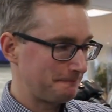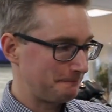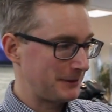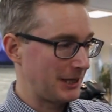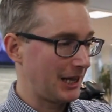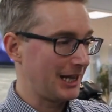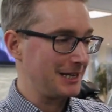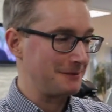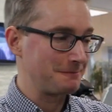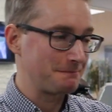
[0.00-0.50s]

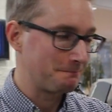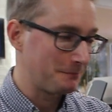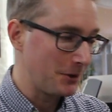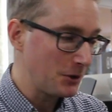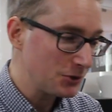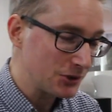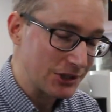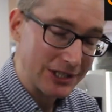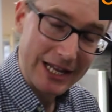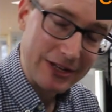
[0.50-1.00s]
Like
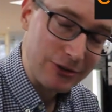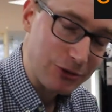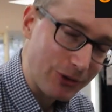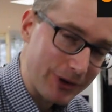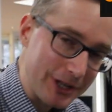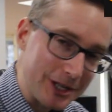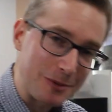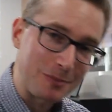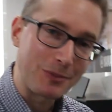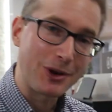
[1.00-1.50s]
most
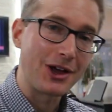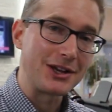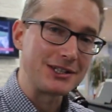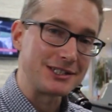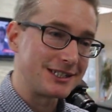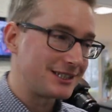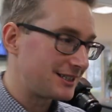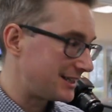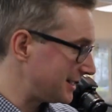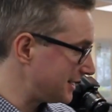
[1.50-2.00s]
electronic
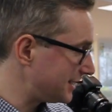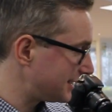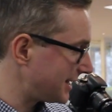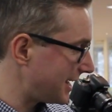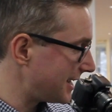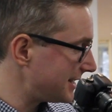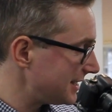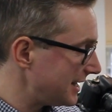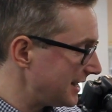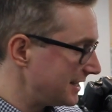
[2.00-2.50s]
appliances these
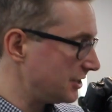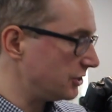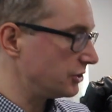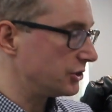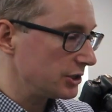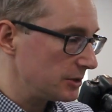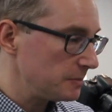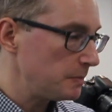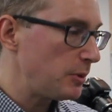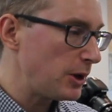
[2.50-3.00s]
days, you
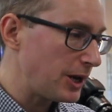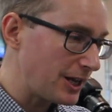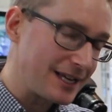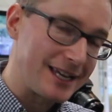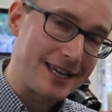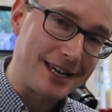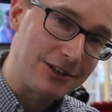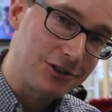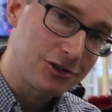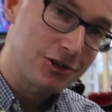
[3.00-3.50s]
just plug
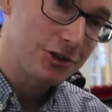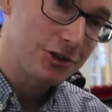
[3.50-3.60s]
it into